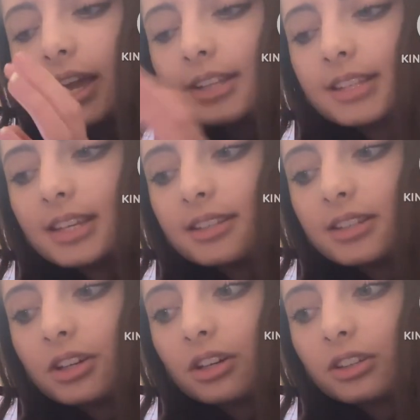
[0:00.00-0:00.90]
it's
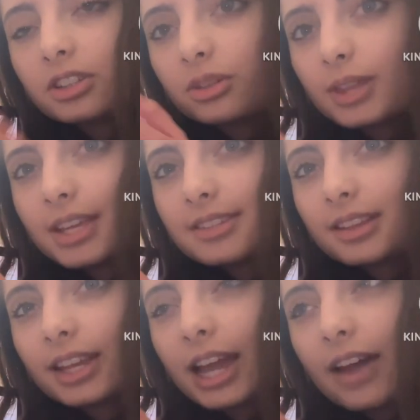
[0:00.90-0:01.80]
easier to do this
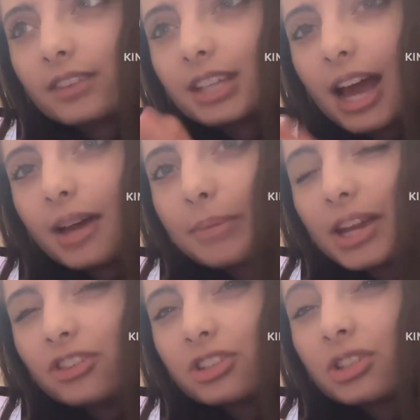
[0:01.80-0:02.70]
than like having to add
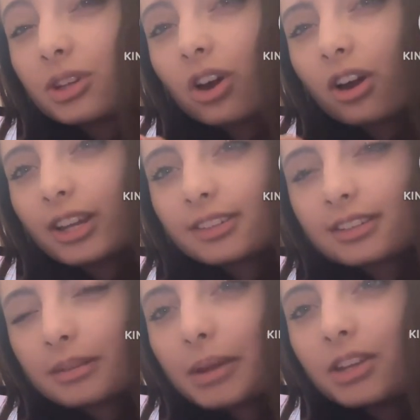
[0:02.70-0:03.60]
pages to your already
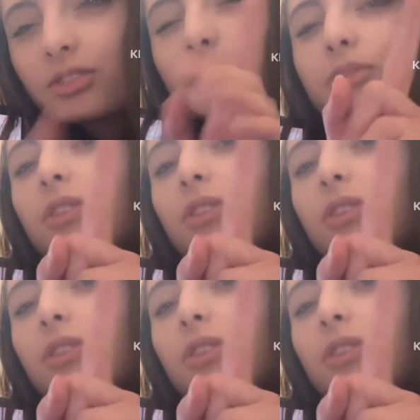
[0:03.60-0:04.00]
existing manuscript.